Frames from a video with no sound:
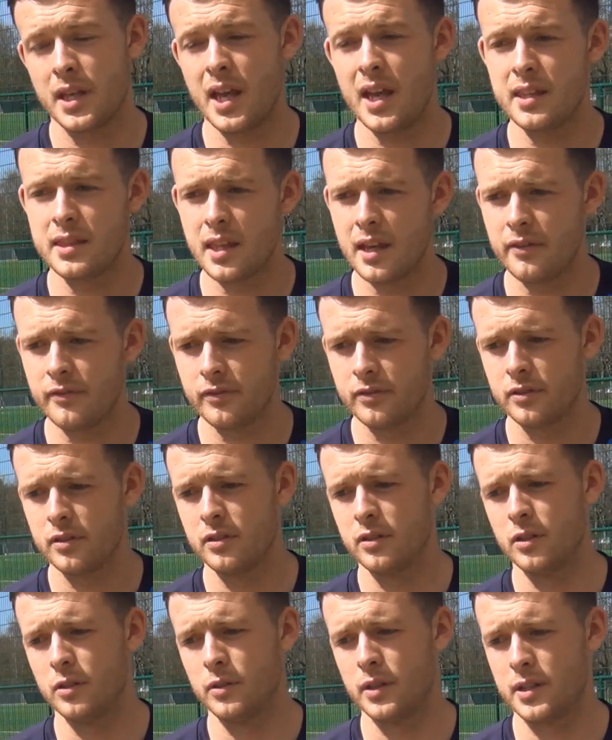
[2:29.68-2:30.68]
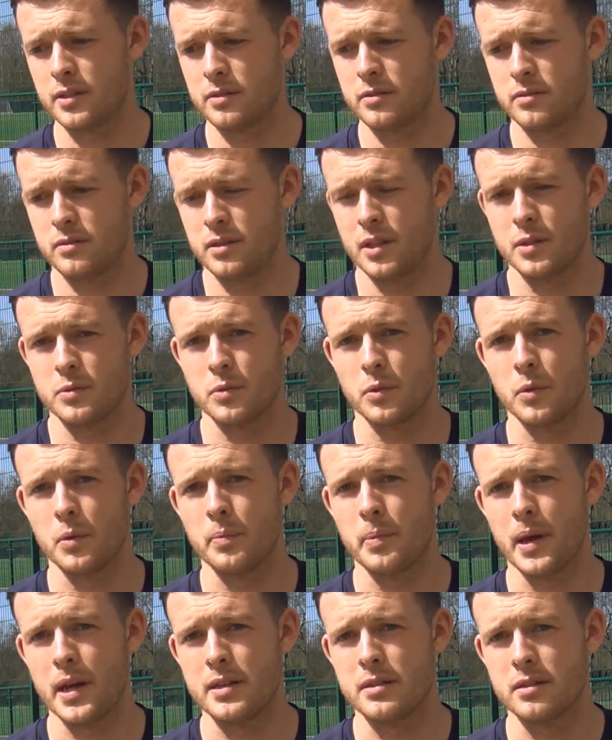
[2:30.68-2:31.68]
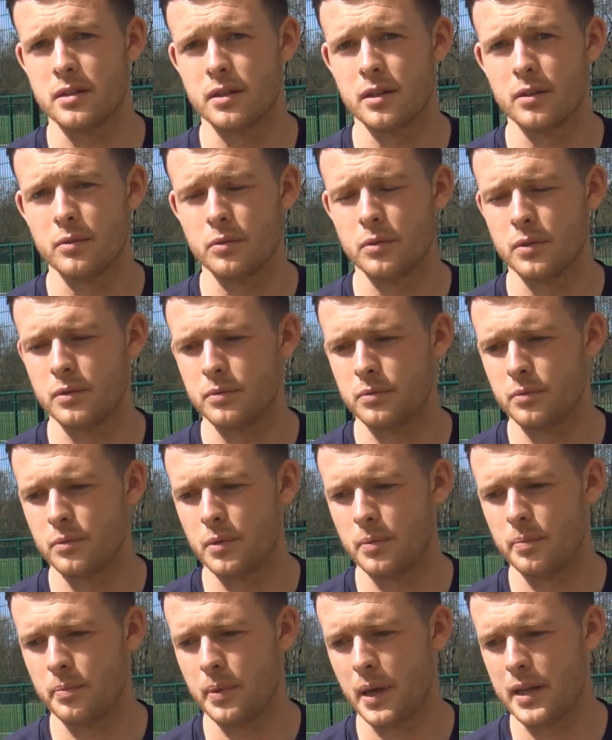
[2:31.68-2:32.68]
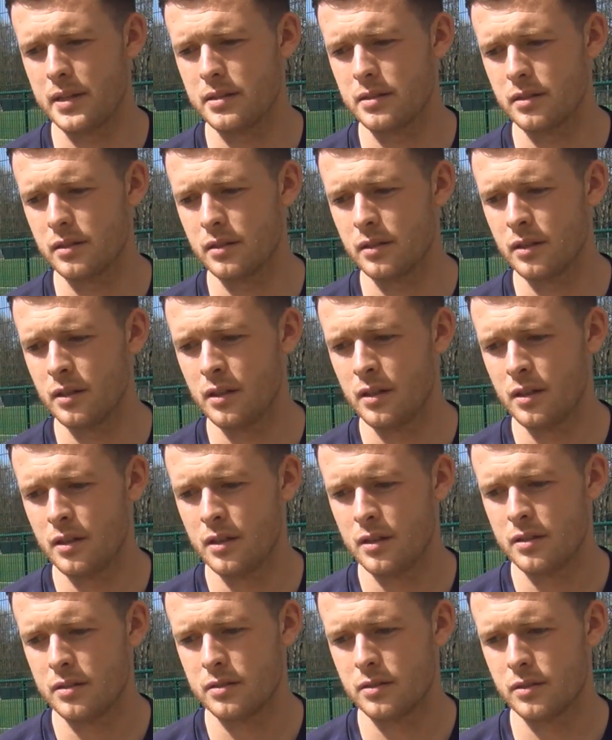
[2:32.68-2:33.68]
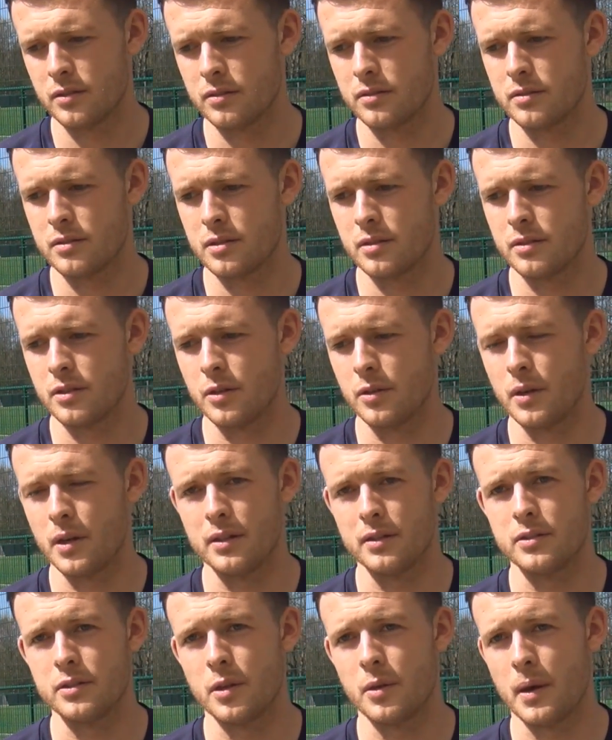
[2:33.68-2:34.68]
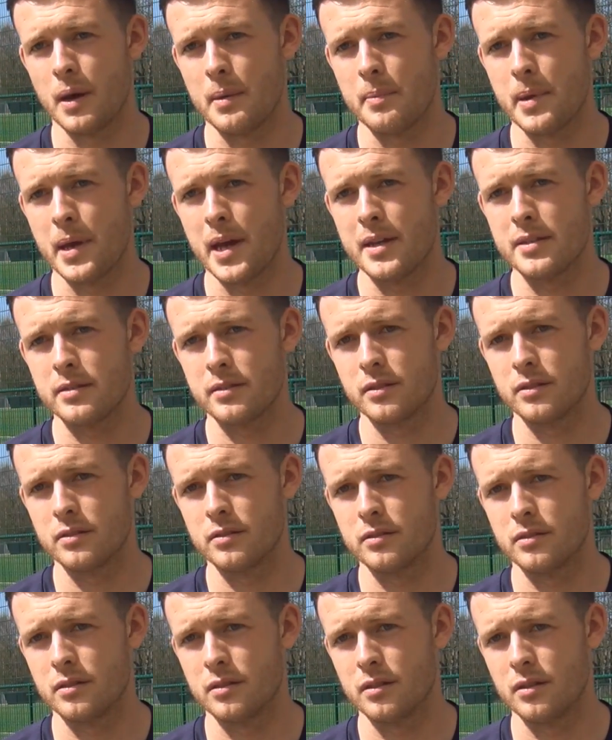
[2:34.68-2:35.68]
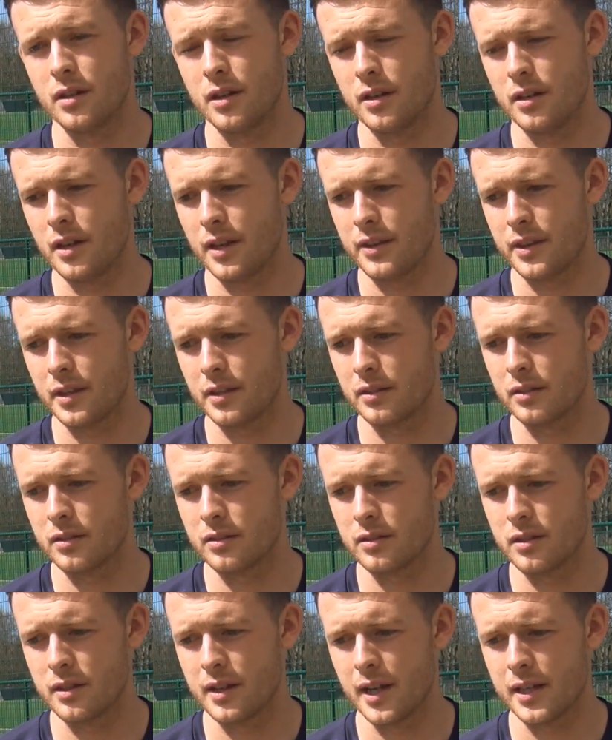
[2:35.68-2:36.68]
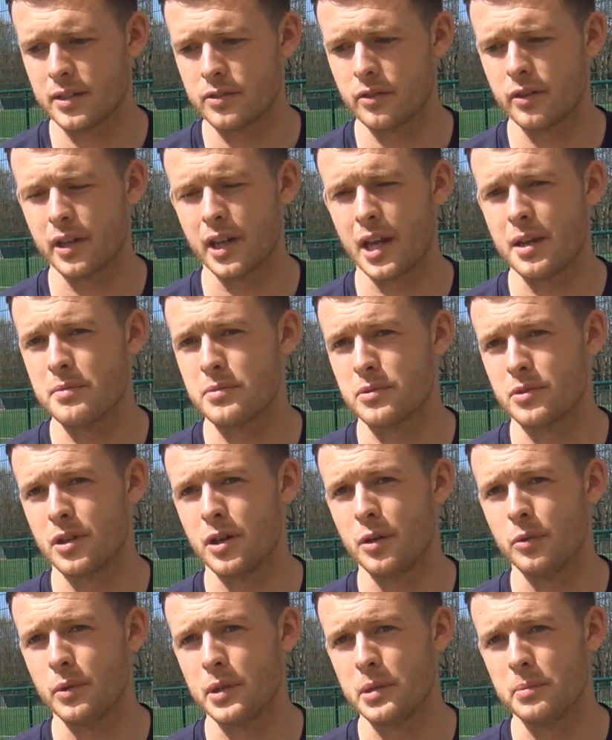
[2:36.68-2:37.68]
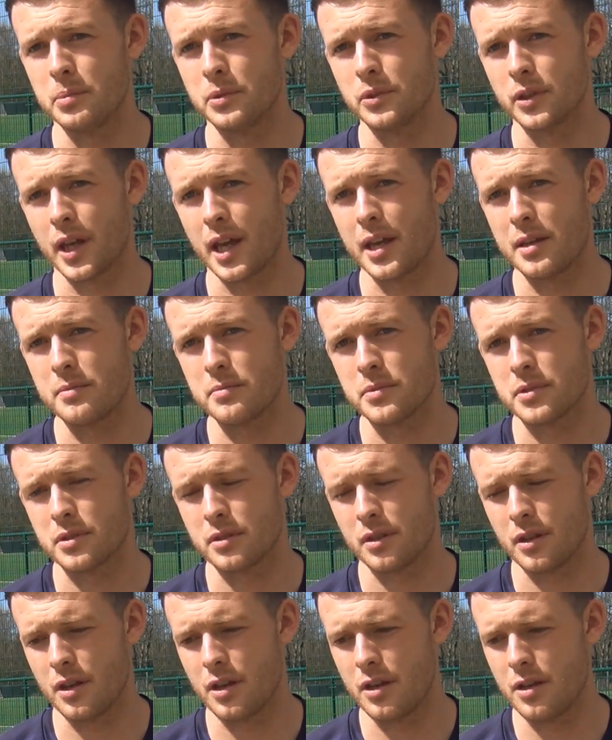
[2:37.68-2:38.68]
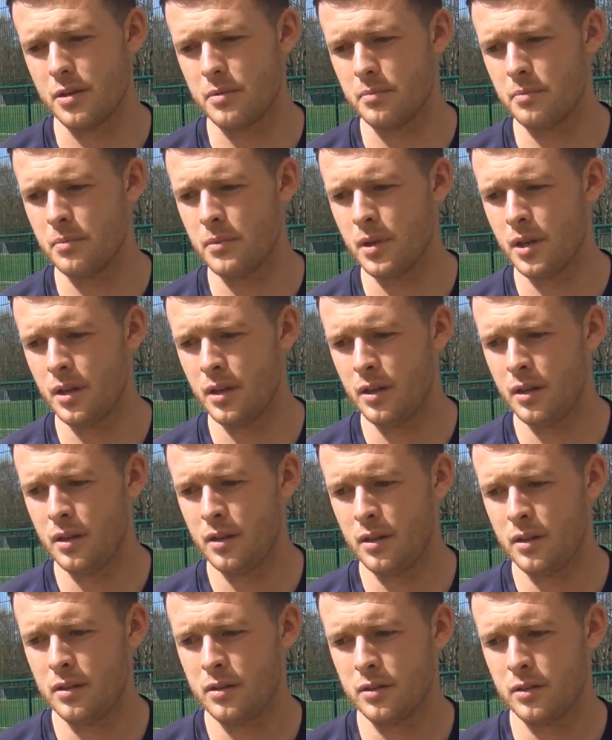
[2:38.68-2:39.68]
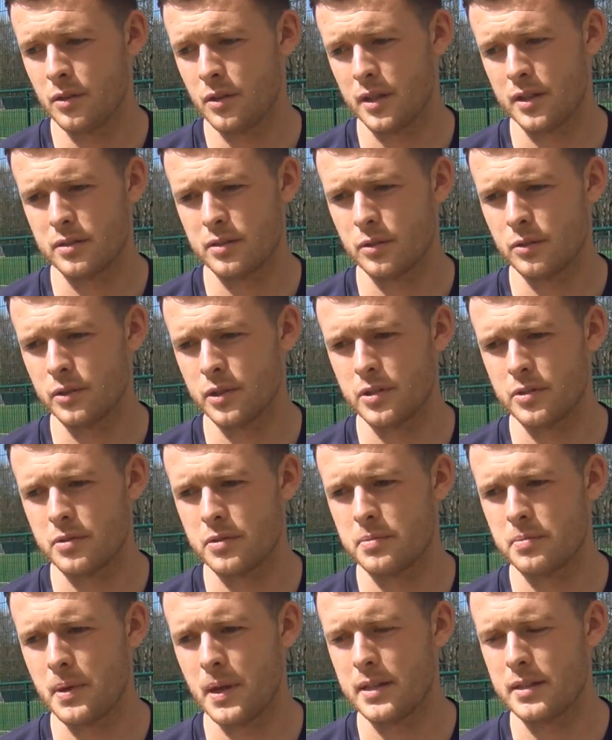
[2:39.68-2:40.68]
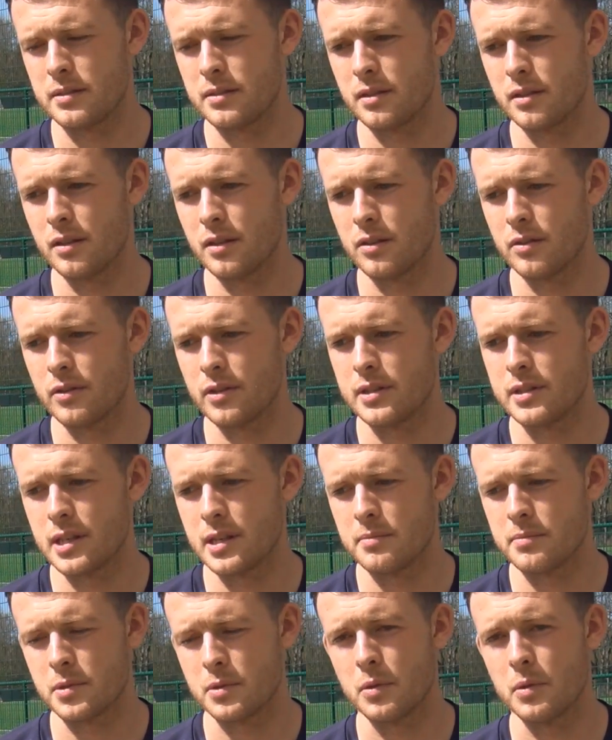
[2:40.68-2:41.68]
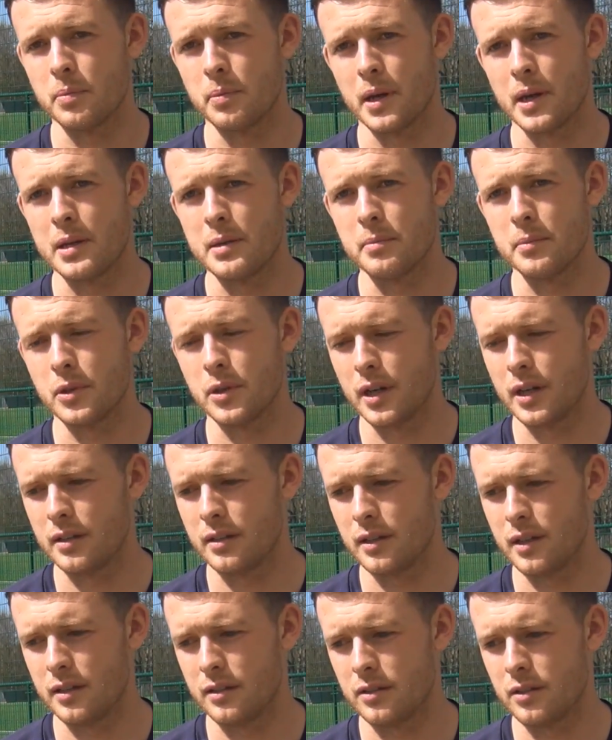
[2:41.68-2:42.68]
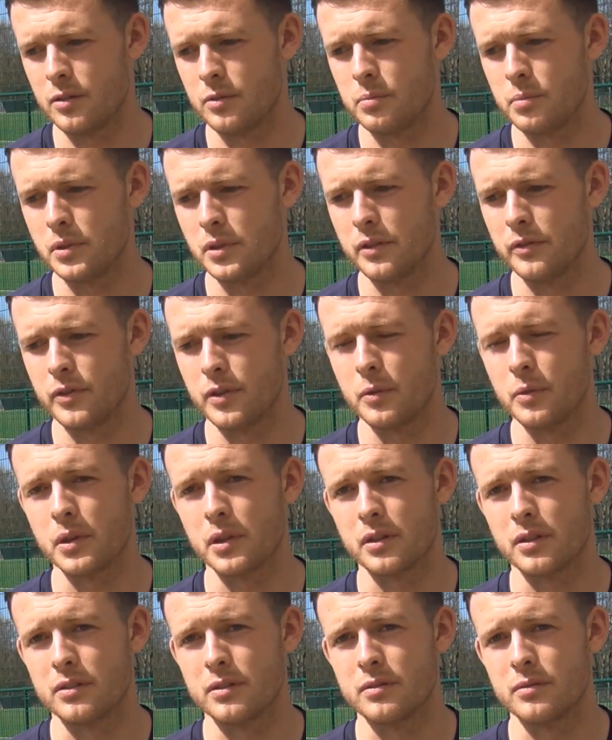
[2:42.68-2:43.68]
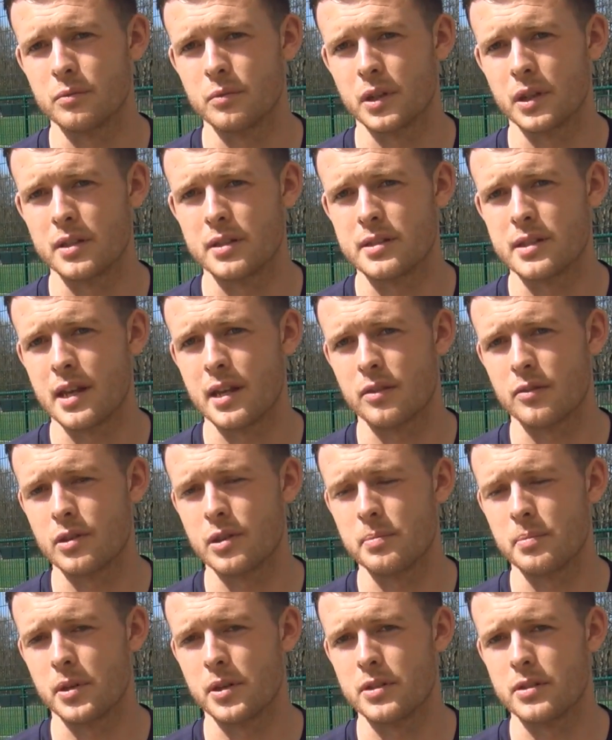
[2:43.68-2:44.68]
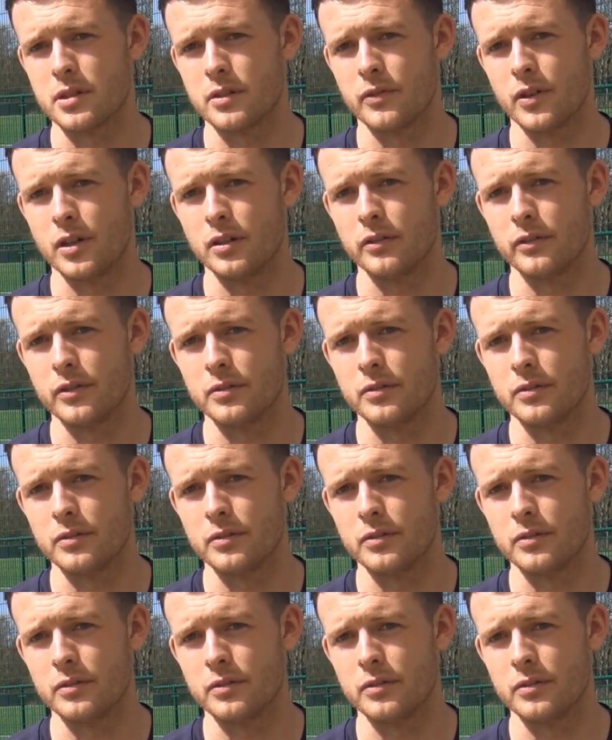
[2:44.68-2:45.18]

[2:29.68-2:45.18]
Yeah, definitely. You know that's that's what we're paid to do. We're, we paid to to, to do do our best, and, and I think that the next three games are all winnable games. Um, you know, that's no disrespect to the three teams that we're playing, but I, I do believe that we can we can take three points off all